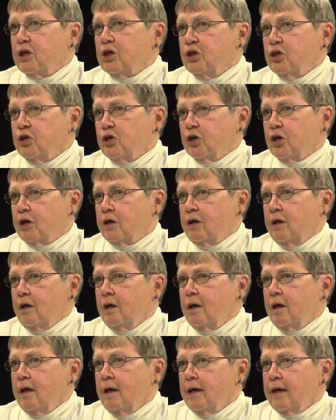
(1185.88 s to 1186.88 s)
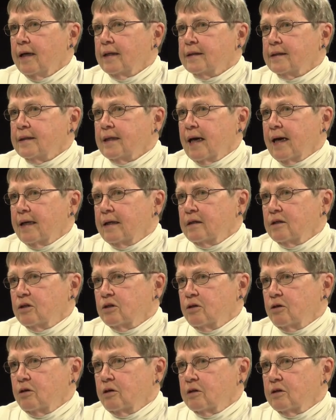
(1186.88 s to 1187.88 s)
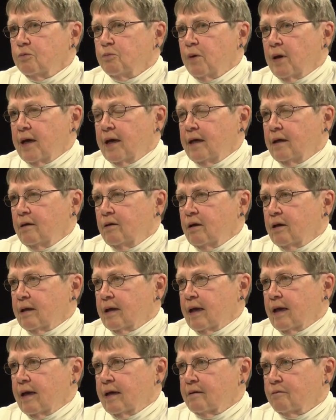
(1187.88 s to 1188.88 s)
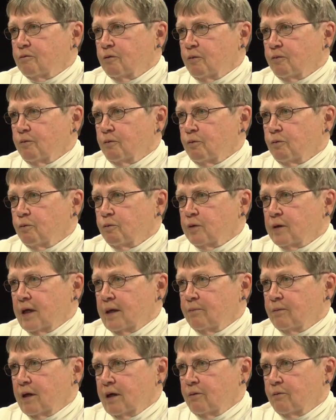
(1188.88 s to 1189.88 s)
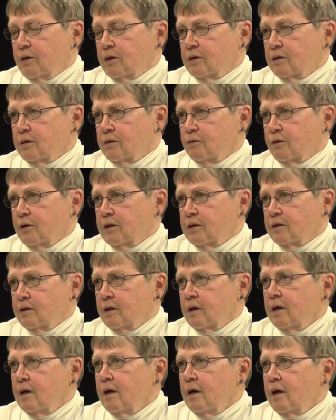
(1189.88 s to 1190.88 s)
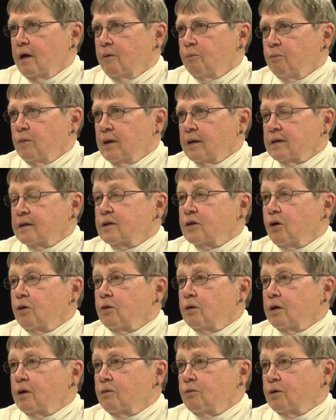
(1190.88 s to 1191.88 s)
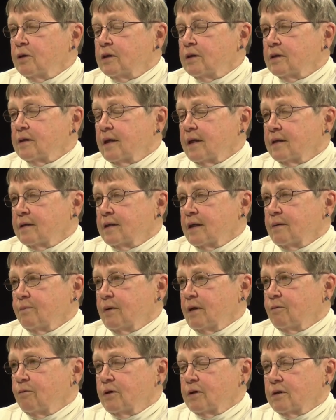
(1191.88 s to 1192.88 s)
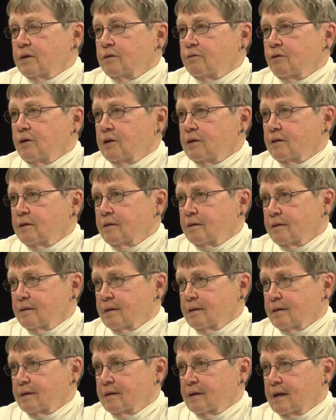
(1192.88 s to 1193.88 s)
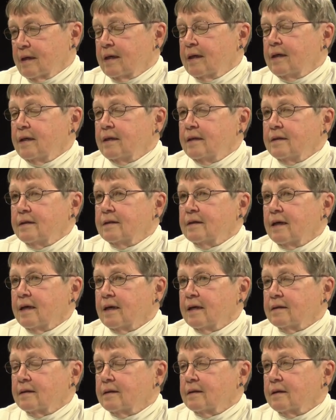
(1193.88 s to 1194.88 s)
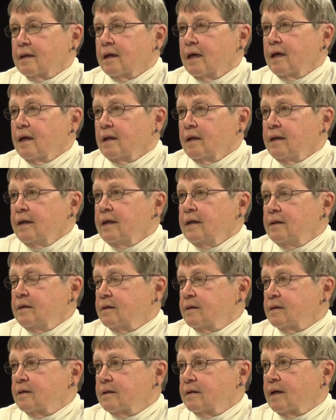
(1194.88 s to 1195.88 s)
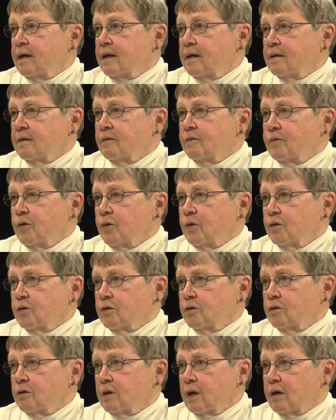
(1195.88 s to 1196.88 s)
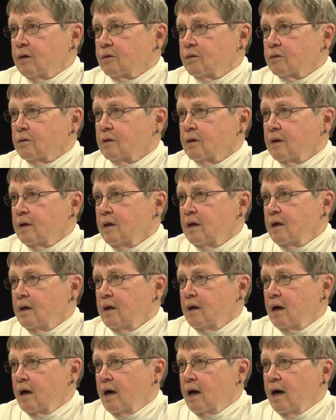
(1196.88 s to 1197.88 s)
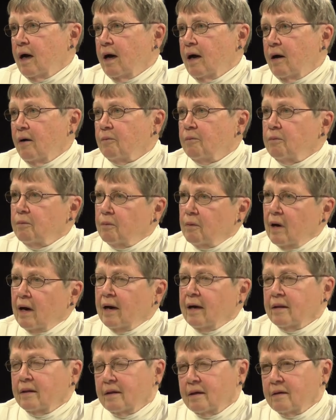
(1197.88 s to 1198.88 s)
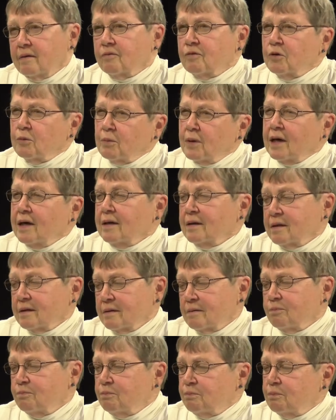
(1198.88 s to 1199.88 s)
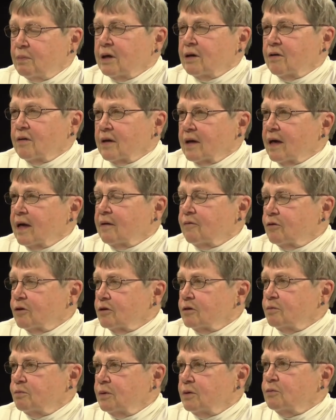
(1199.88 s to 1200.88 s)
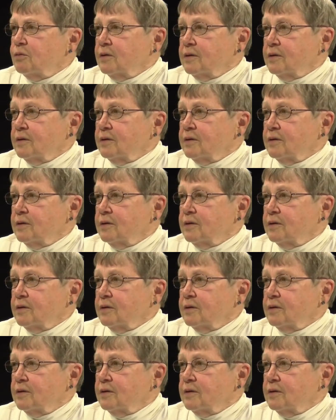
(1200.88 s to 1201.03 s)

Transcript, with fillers: good. It's not as good as Maine. It had same-day registration. Minnesota, which has had same-day registration since the 80s, has leads the state in voter turnout. Uh, I think Vermont is better than average, but we'll